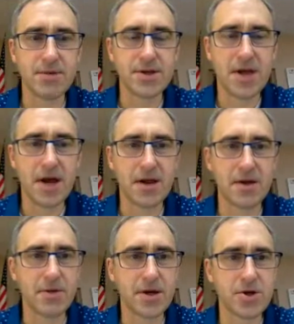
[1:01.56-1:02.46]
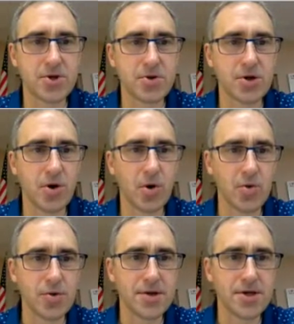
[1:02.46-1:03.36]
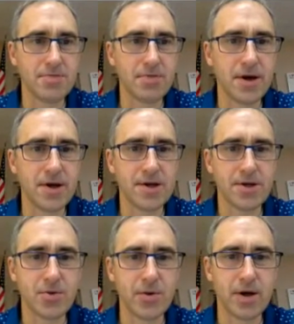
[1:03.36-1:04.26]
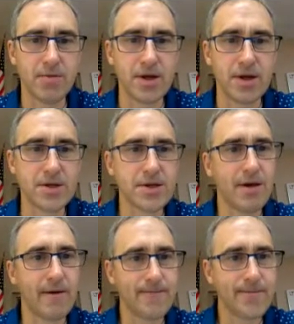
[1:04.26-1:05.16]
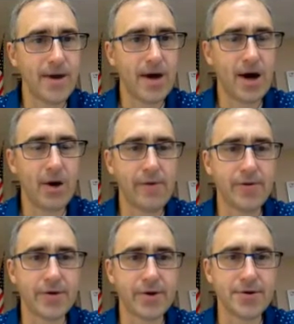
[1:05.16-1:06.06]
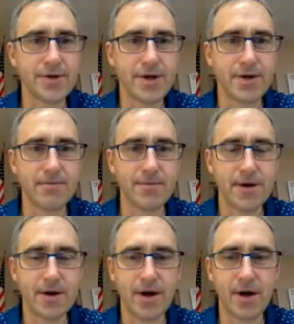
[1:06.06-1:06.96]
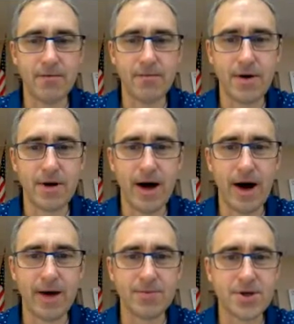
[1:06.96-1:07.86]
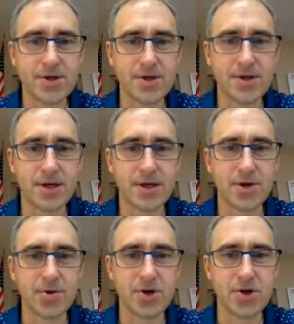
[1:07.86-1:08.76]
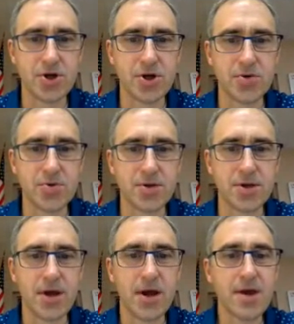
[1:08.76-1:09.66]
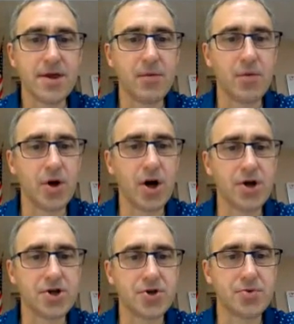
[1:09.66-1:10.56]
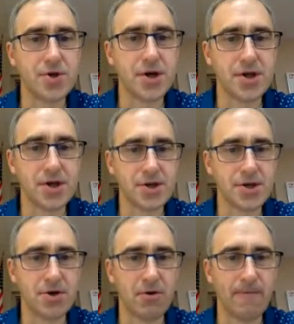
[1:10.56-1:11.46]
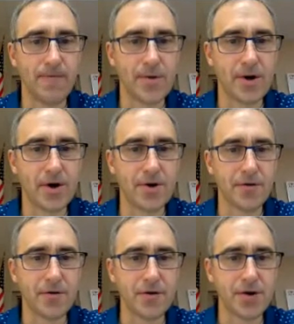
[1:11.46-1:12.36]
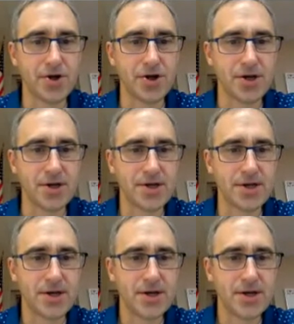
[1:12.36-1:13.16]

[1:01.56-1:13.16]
a tally because you can only spend 20 beans. However, there are some options that you can choose that will cost you nothing. So under furnishings,